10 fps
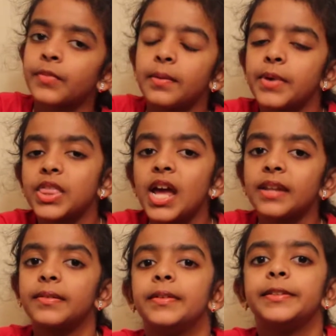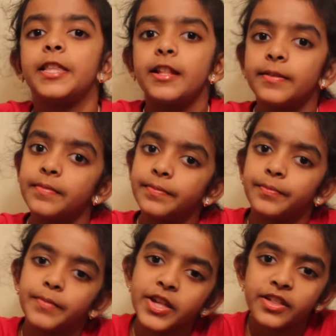But then
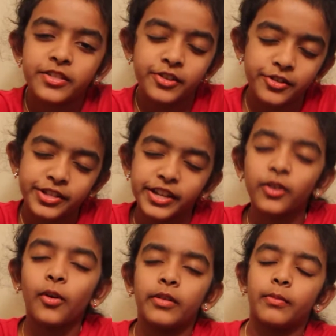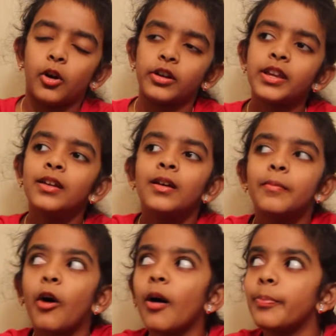Mr. Singer and Marty
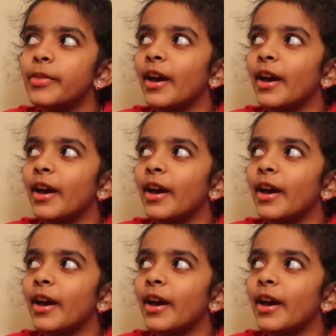popped